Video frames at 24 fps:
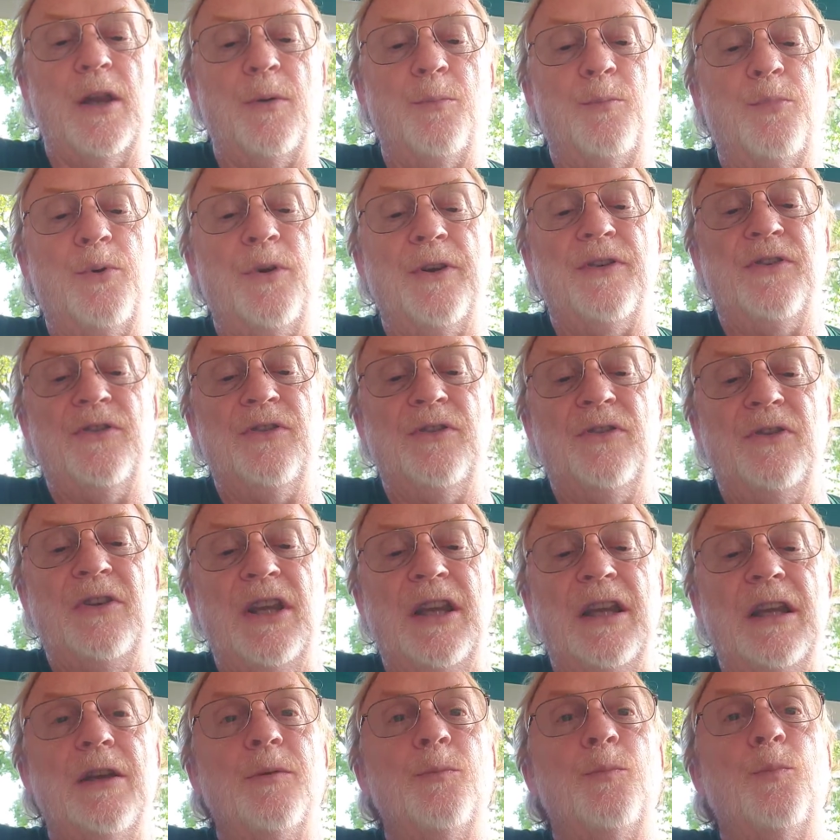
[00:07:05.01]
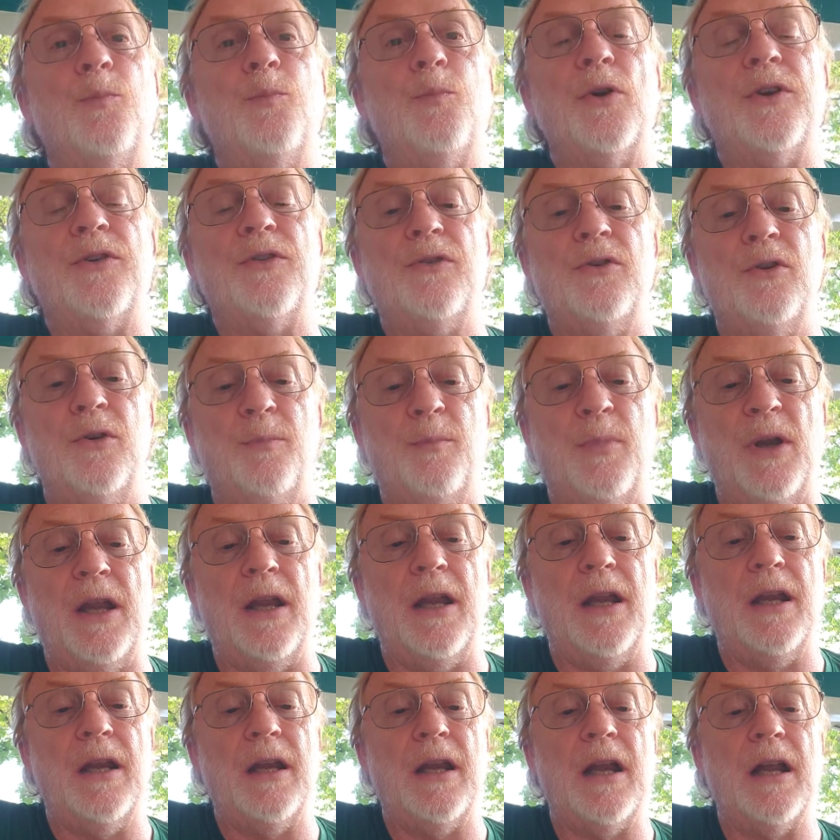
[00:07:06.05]
In pristine Bristol
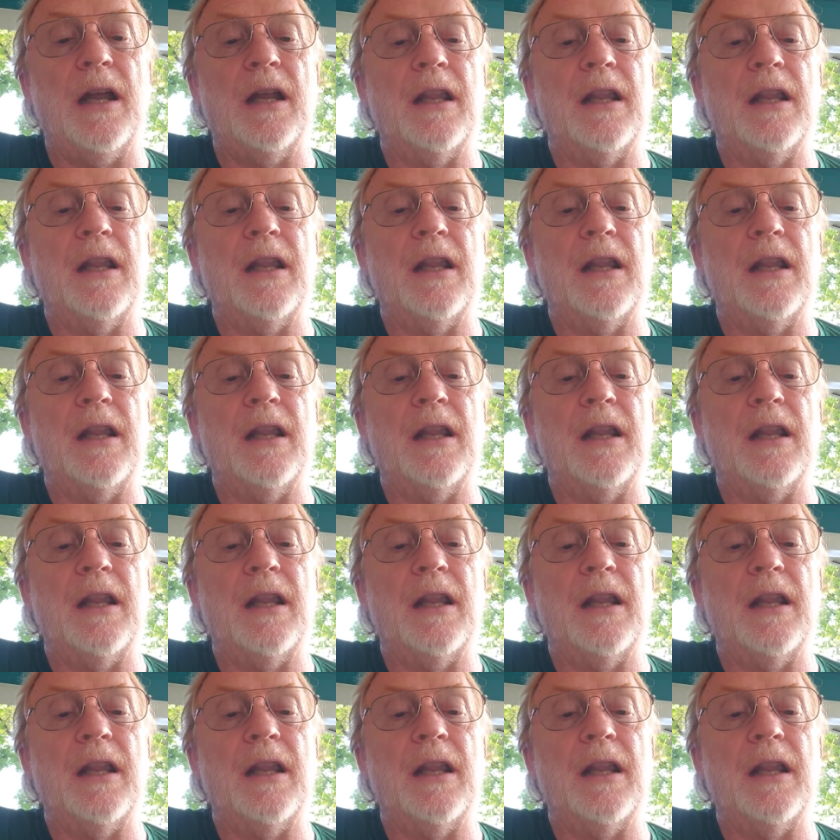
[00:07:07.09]
Bay,